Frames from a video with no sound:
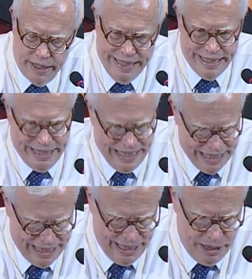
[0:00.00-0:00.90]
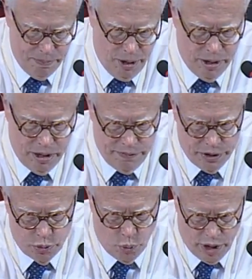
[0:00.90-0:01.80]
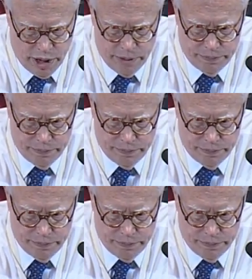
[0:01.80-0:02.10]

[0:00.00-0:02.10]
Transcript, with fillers: And that's the exciting part of this work.